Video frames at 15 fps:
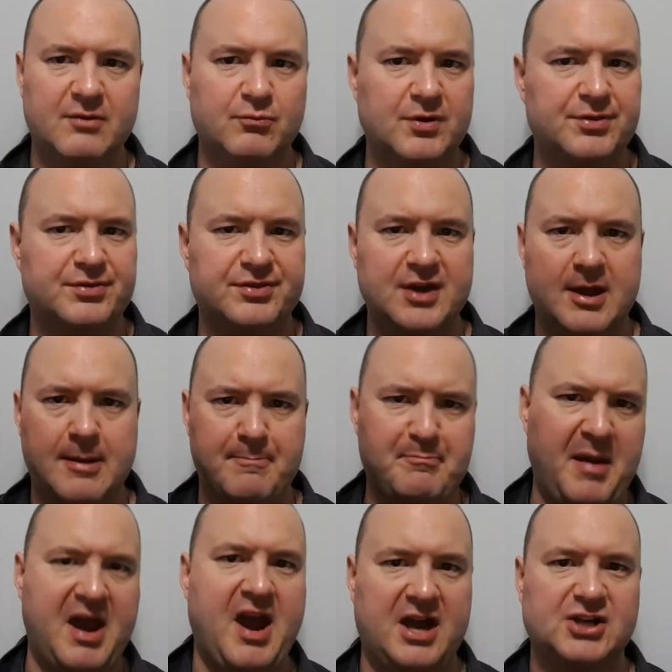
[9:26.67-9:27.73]
with uh,
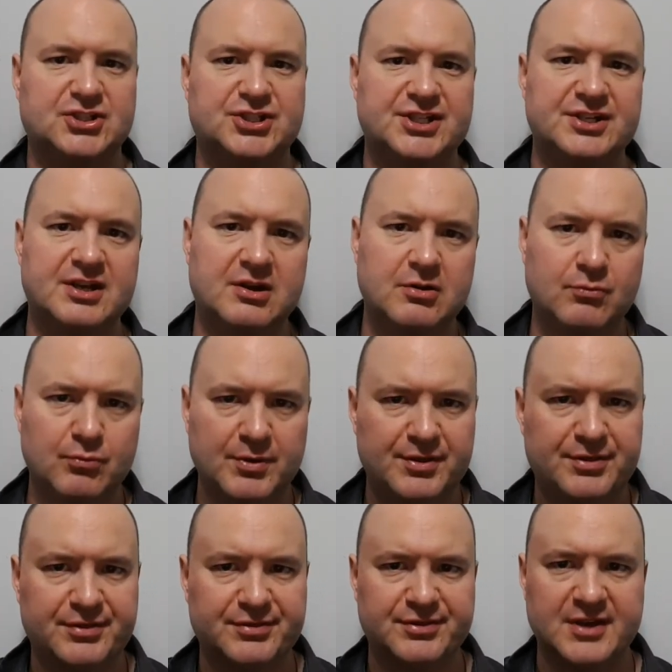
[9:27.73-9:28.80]
passion,
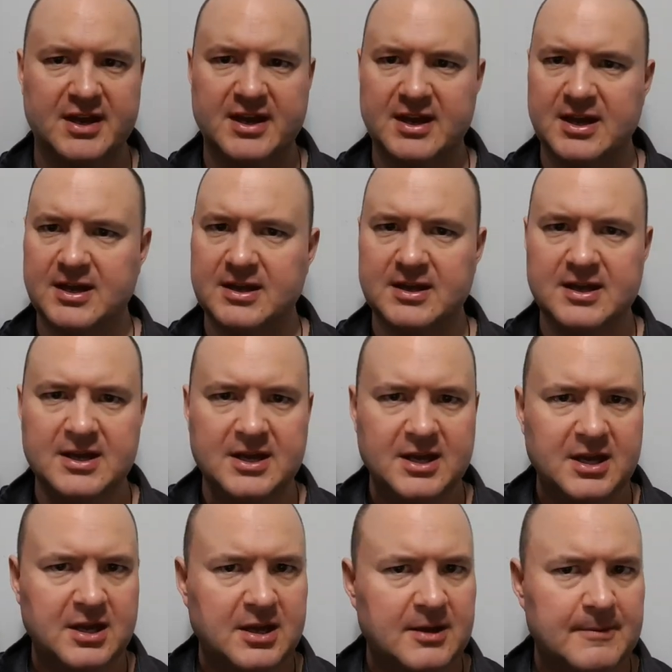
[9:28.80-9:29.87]
with uh,
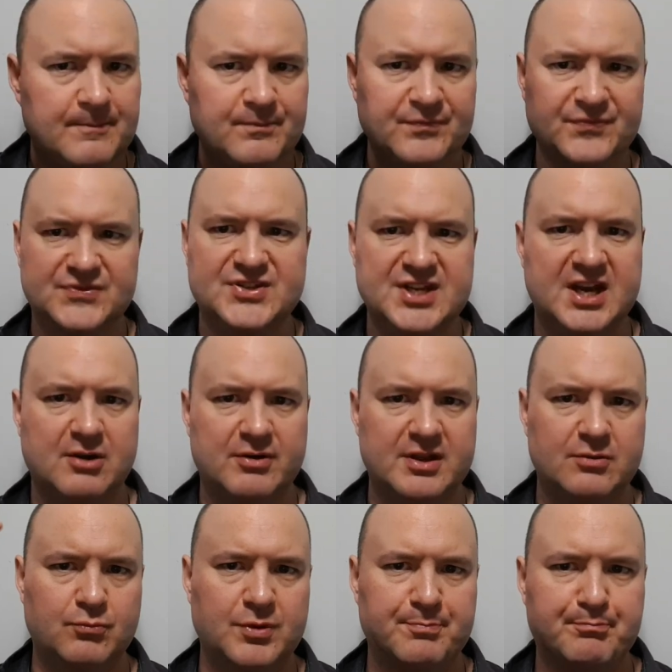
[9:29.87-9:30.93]

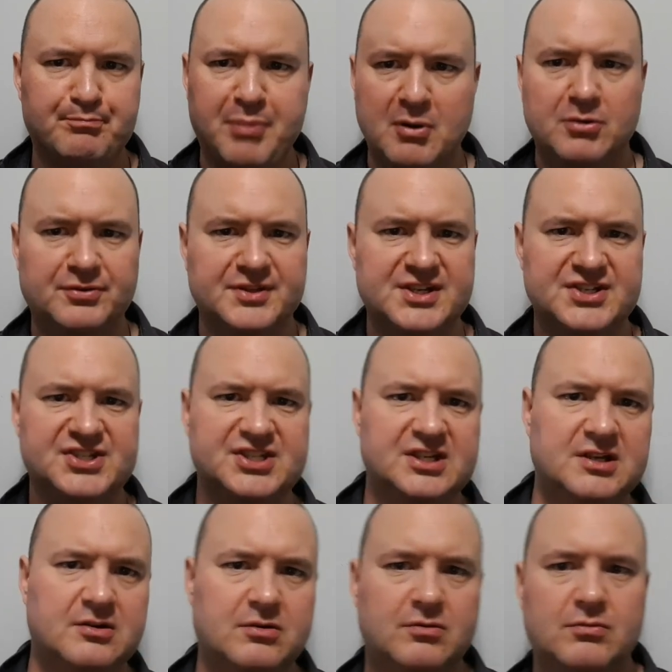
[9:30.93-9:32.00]
daring, with
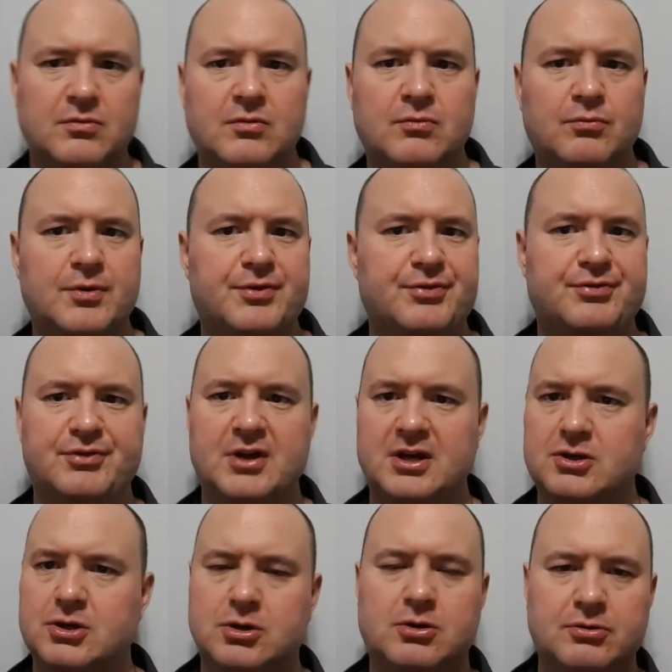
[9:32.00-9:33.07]
boldness, with
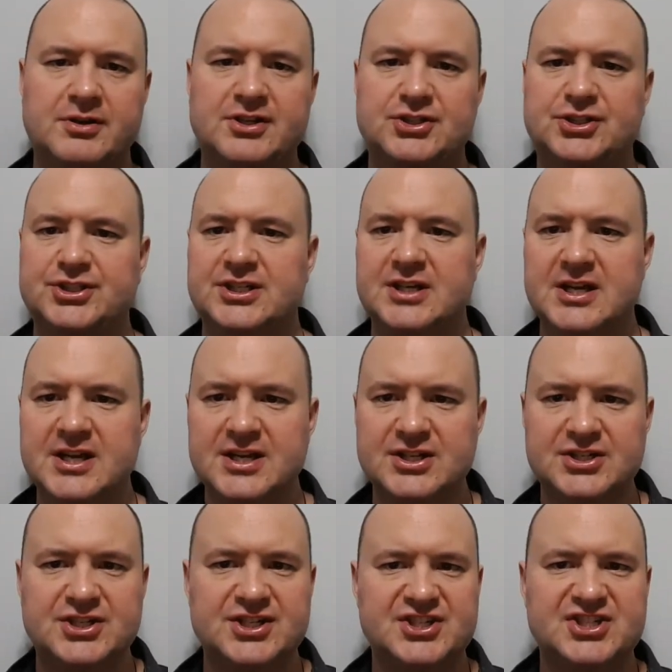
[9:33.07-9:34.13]
courage.
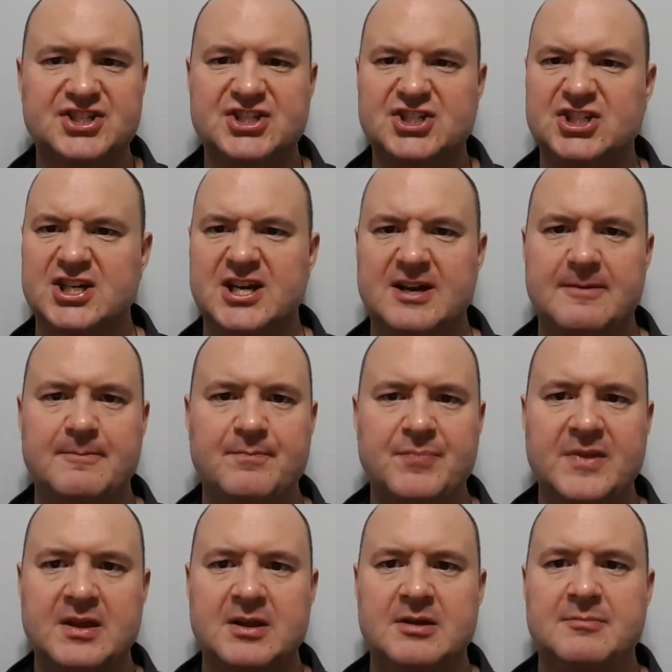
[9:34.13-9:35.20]
Just
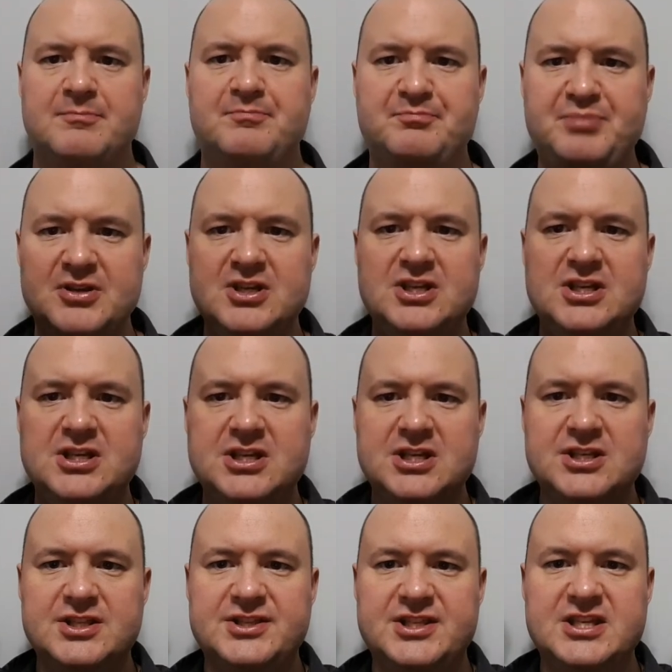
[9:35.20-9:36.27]

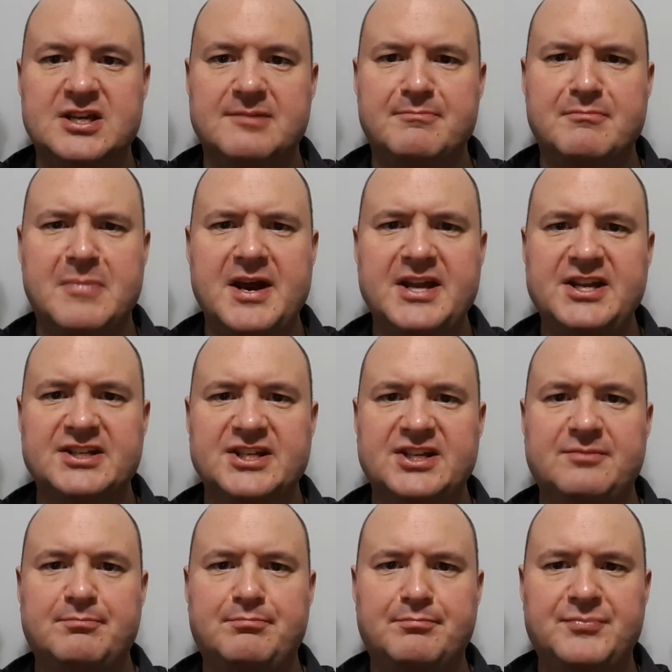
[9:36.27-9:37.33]
be the
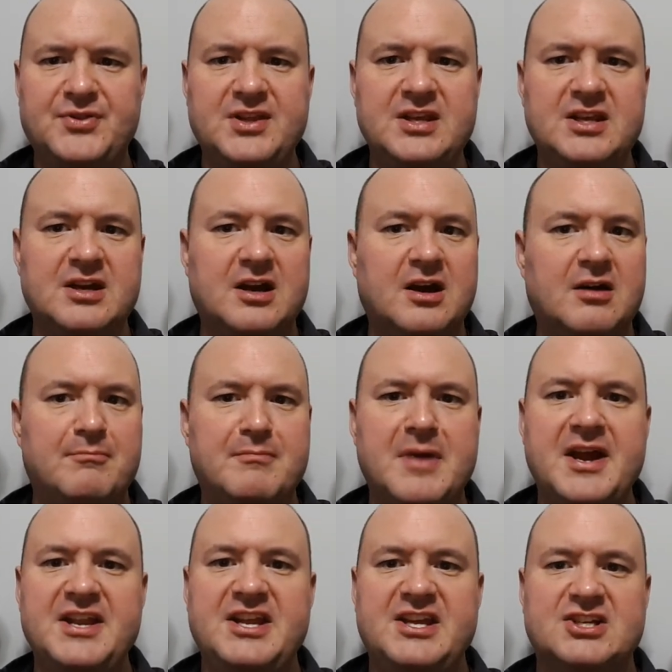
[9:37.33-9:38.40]
mighty, the
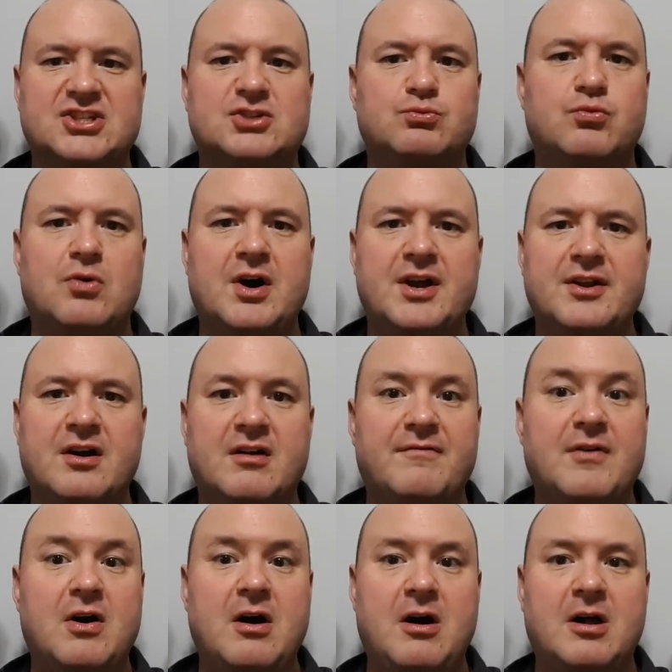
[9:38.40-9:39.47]
mightiest one
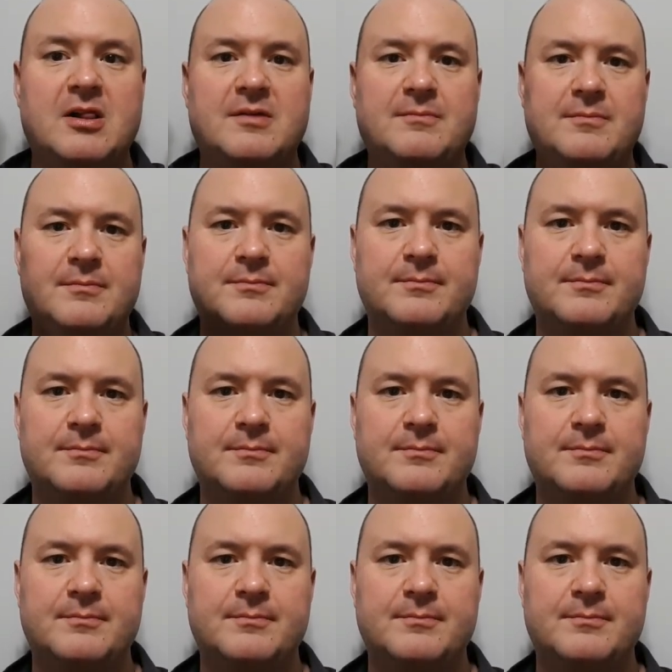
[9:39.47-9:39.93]
of all.